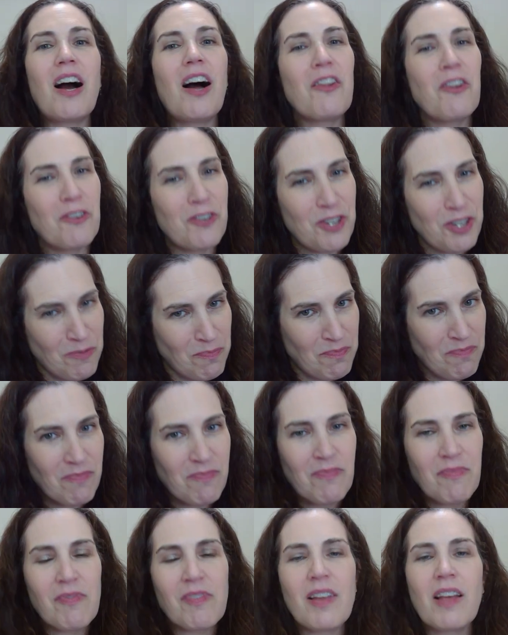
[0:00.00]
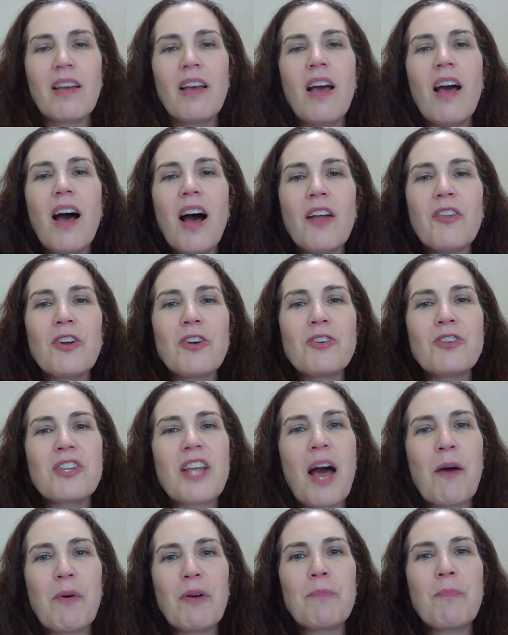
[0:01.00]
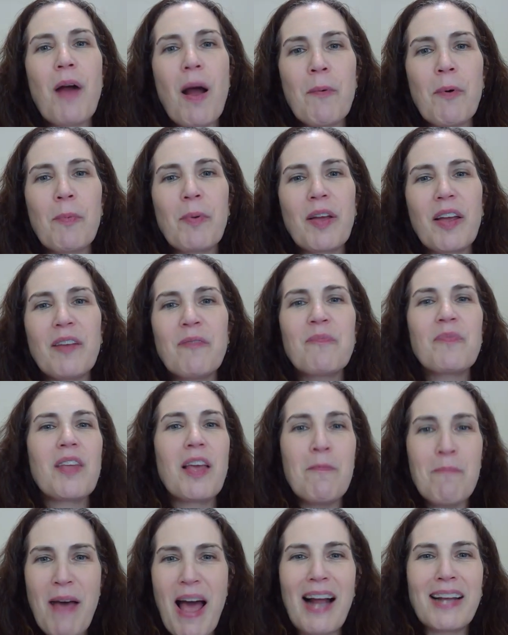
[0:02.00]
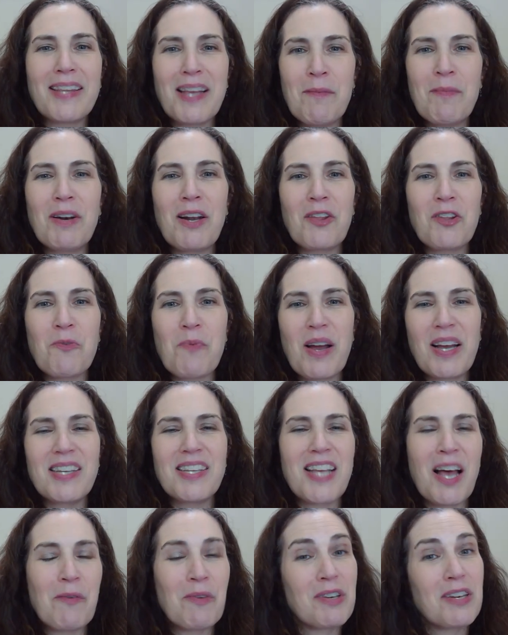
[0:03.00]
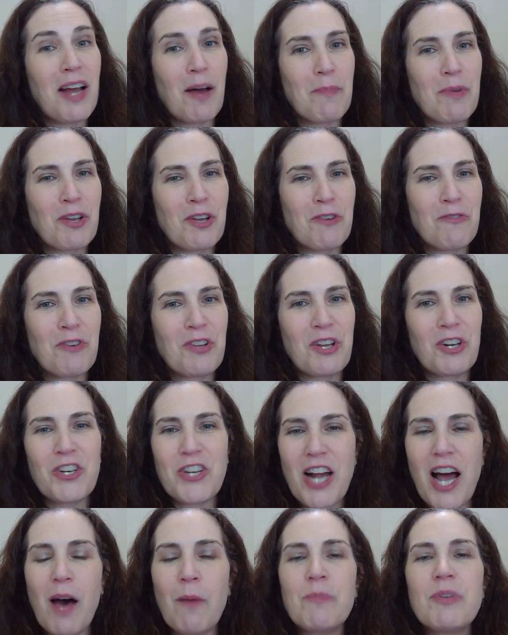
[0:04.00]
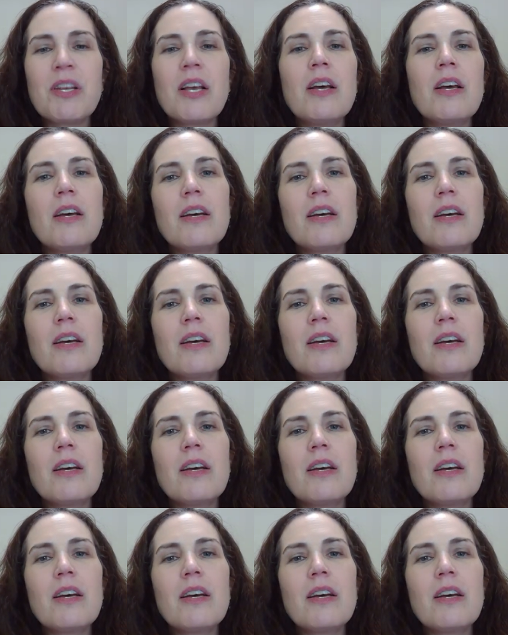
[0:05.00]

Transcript: others that would probably impact them in other ways that would not be good for their jobs.